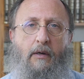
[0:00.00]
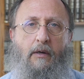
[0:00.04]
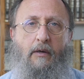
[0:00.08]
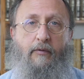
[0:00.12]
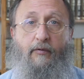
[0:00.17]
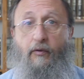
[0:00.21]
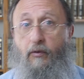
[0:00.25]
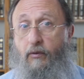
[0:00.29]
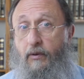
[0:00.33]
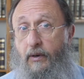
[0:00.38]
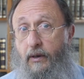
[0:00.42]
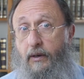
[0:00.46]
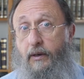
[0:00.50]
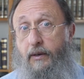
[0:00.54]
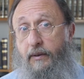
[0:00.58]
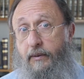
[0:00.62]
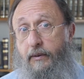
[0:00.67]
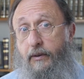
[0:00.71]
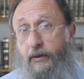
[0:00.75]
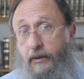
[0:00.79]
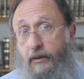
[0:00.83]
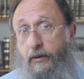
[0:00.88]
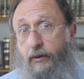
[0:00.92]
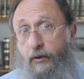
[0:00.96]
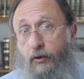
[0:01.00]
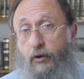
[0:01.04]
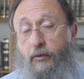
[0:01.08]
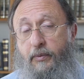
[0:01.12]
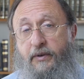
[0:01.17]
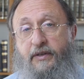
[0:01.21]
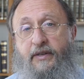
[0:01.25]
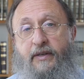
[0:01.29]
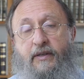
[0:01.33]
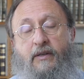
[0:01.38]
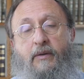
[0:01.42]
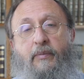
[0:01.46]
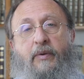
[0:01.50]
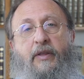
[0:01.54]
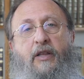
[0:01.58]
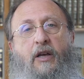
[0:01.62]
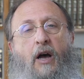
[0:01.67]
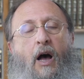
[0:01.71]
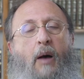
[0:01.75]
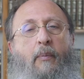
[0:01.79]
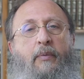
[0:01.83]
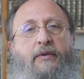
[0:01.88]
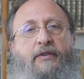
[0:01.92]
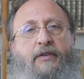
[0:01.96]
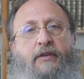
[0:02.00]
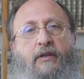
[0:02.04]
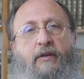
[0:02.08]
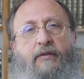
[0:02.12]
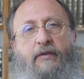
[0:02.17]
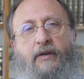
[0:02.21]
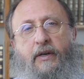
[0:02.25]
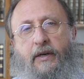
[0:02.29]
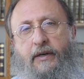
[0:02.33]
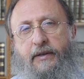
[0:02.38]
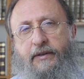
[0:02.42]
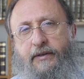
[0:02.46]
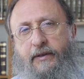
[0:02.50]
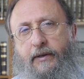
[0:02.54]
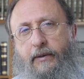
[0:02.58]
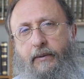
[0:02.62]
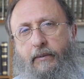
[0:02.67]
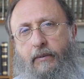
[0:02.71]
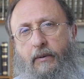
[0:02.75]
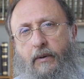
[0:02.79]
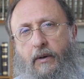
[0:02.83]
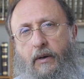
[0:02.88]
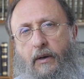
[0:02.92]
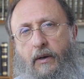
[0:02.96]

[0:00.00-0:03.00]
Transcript: Gvura could be seen to be the opposite of Chesed.